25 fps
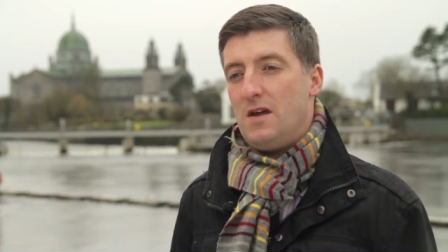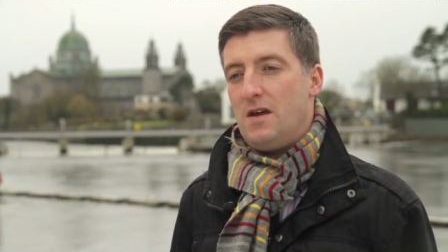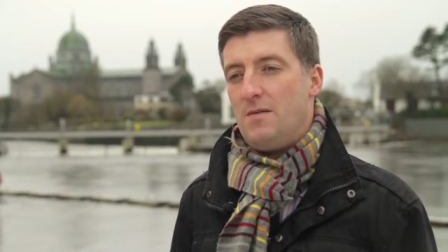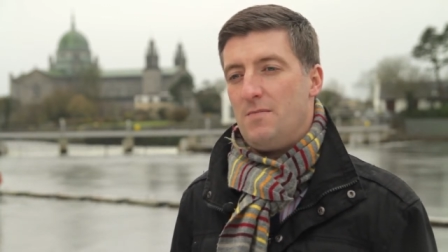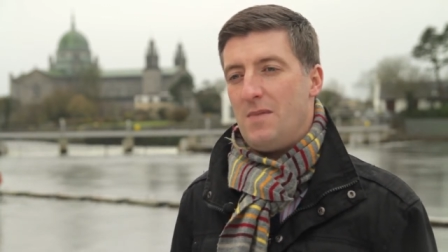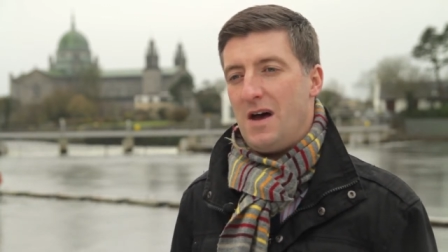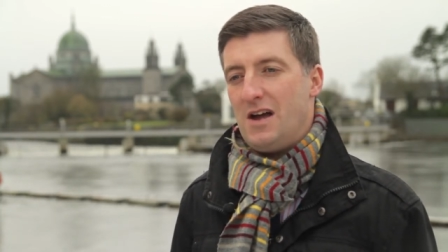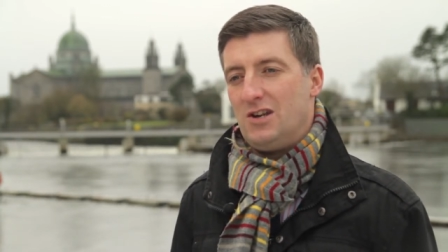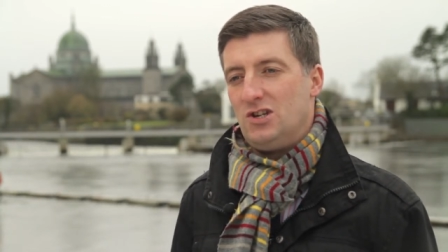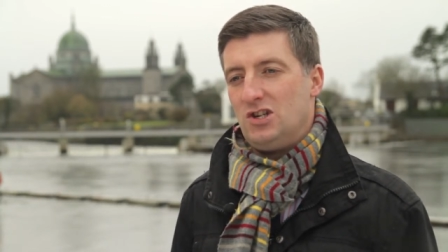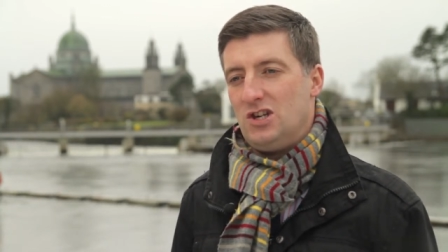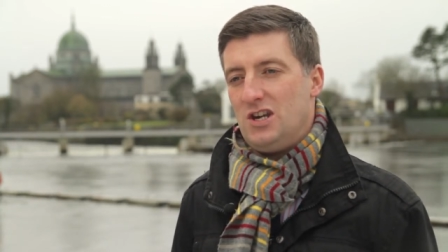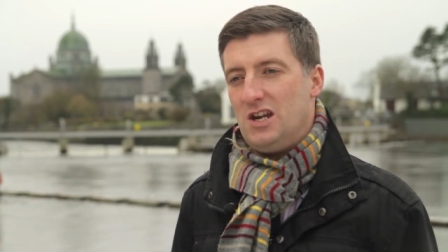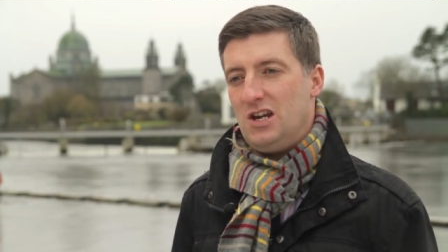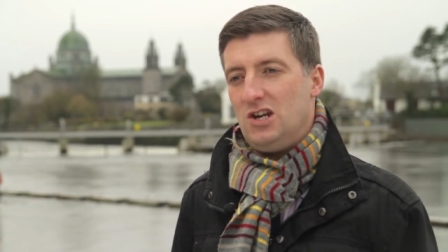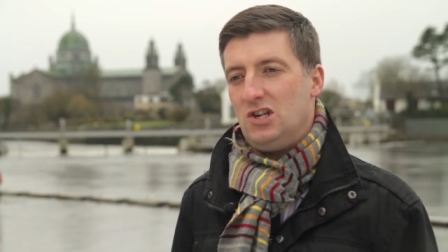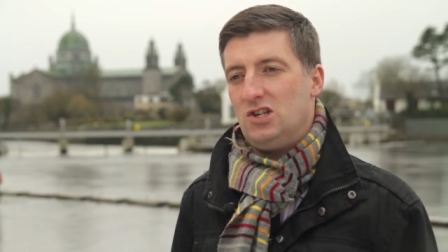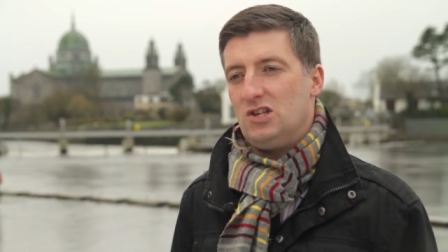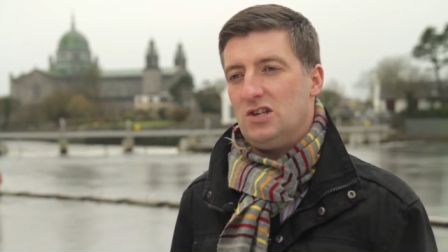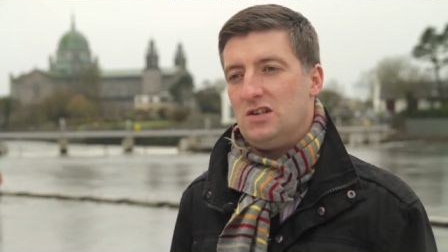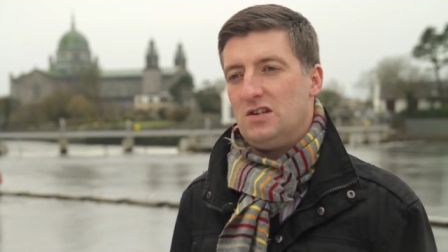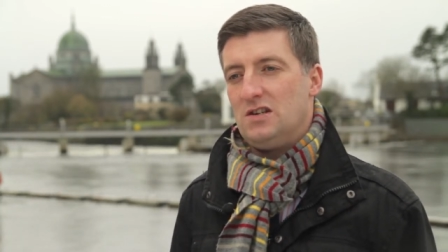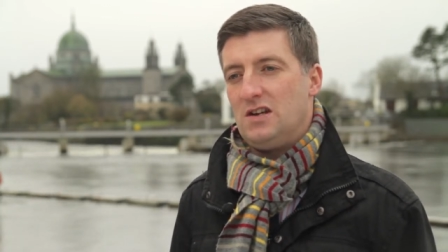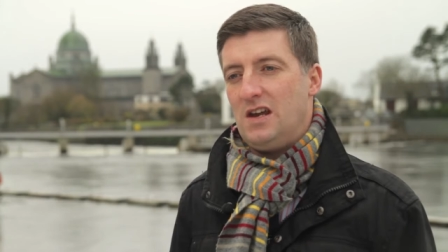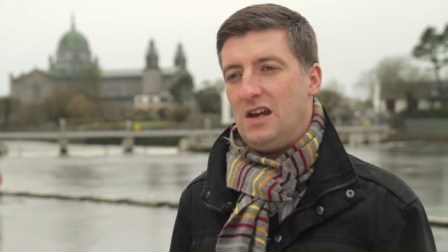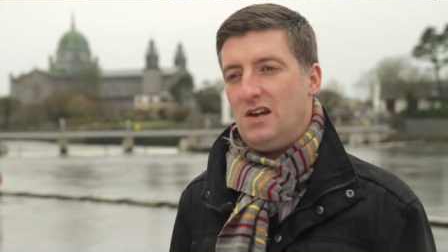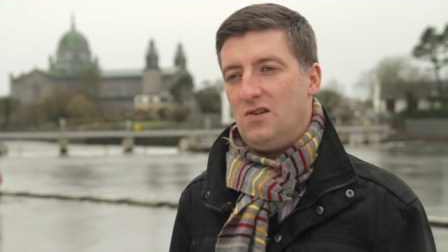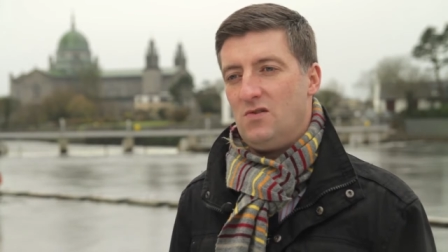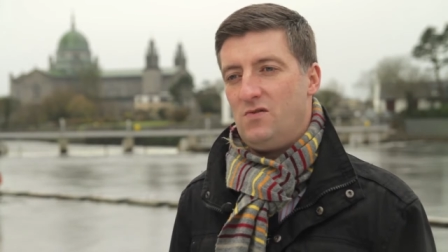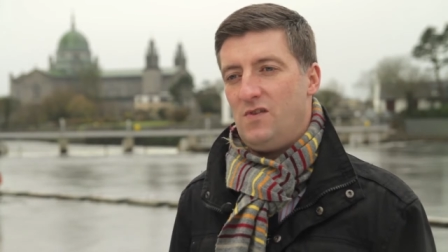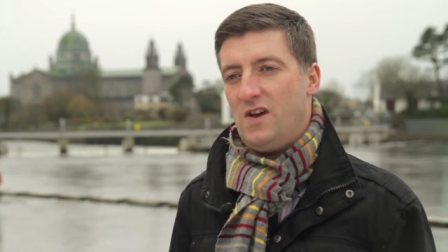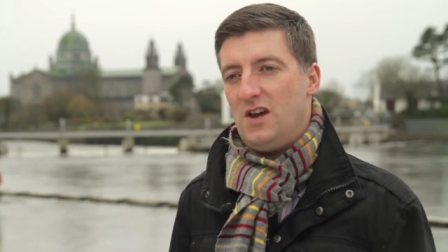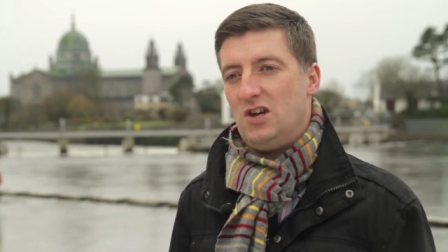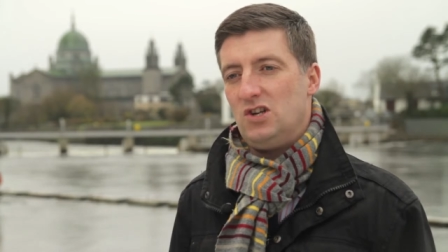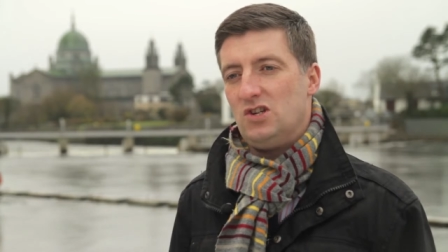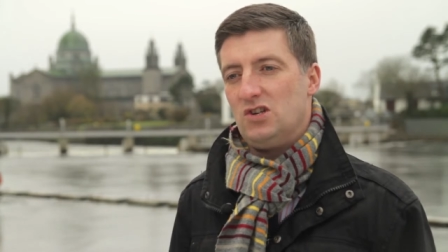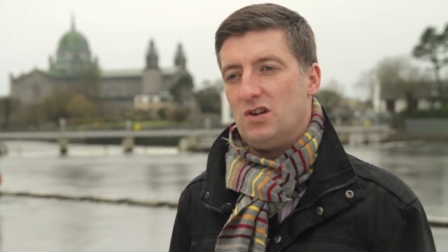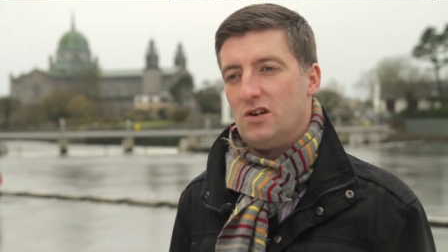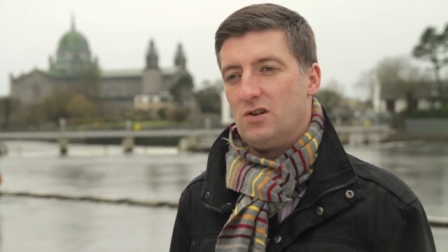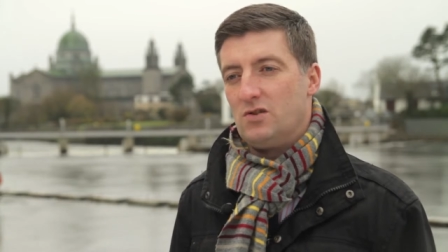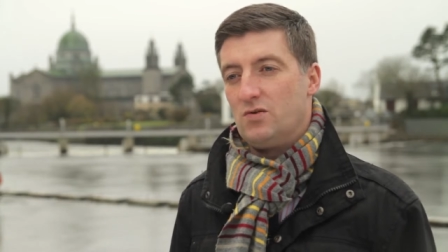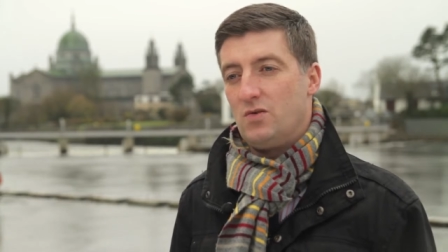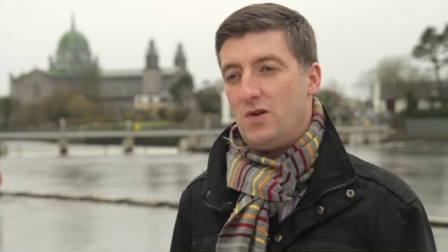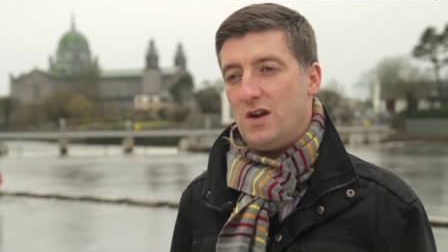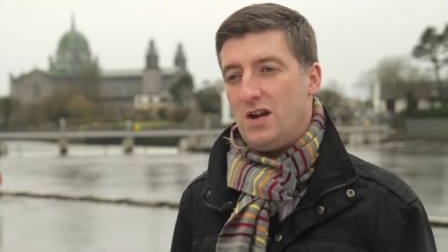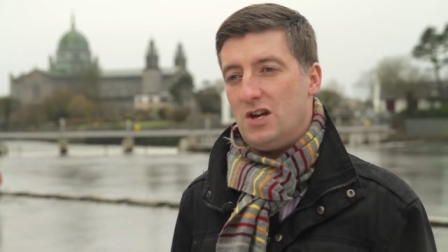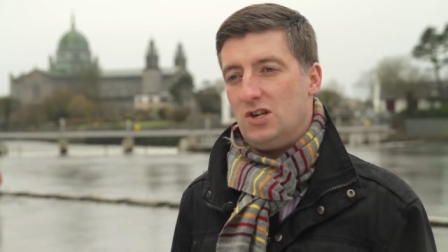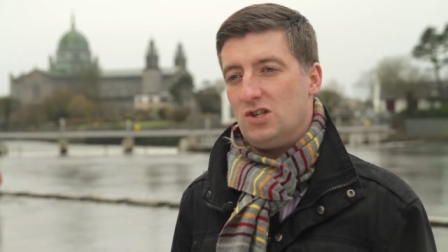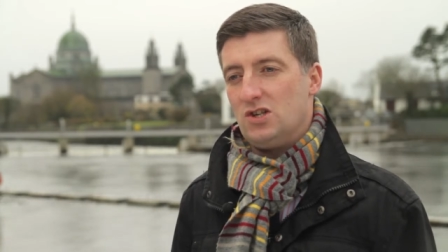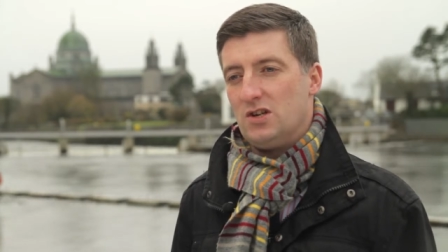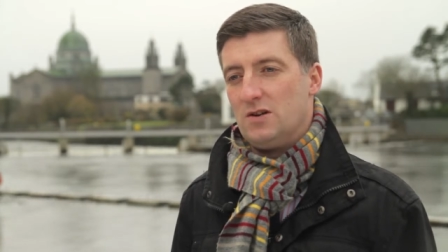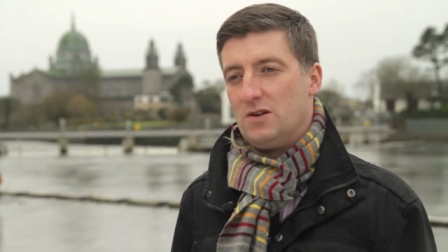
imagination, innovation, and creation.